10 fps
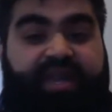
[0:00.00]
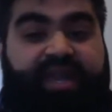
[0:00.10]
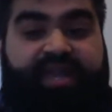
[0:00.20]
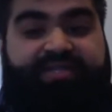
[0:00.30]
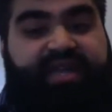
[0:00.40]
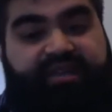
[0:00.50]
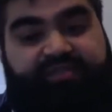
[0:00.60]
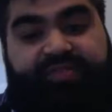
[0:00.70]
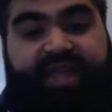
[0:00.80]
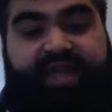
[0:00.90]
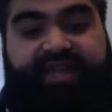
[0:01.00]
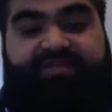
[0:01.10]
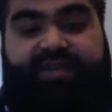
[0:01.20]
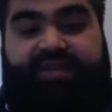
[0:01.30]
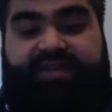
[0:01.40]
Aside from that
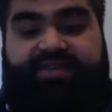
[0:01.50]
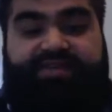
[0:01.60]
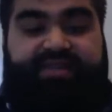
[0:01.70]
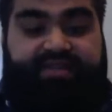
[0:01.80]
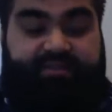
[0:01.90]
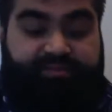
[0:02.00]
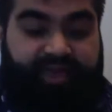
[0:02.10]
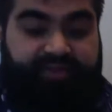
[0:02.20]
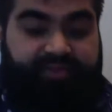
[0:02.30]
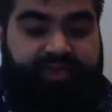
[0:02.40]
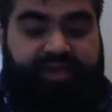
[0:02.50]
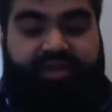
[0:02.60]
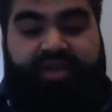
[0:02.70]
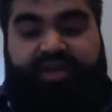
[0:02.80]
aspect, it's a month where